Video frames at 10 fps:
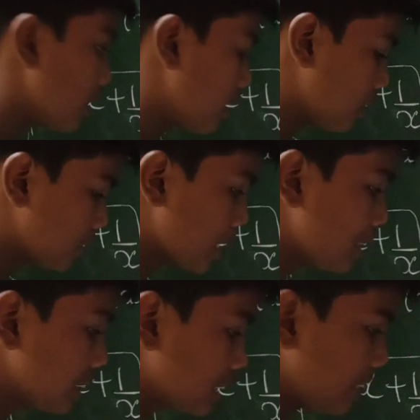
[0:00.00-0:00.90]
that
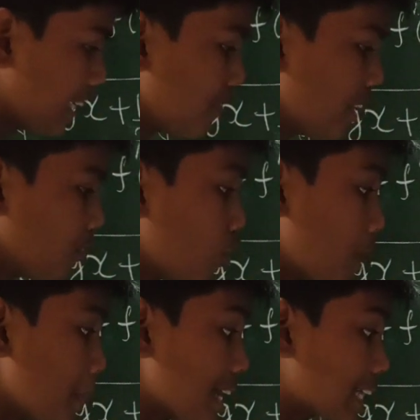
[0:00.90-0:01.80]
means derivative
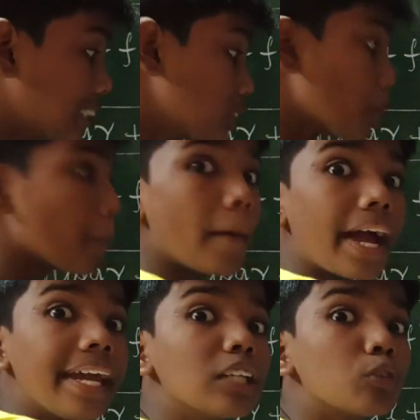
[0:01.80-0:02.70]
1 by x is
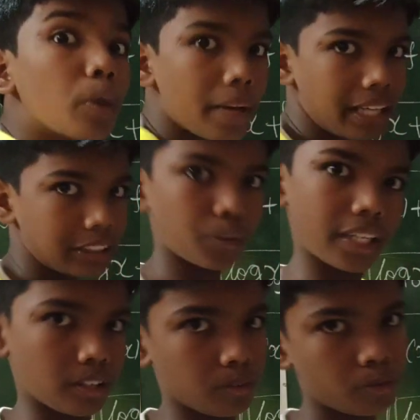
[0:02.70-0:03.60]
minus 1 by x
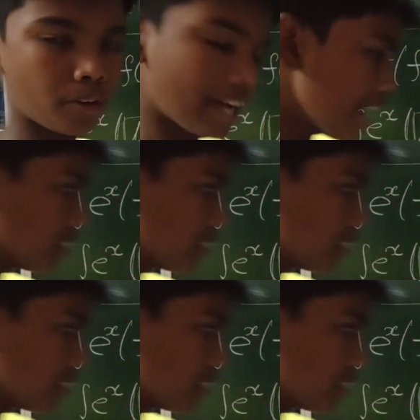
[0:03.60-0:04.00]
square. Okay,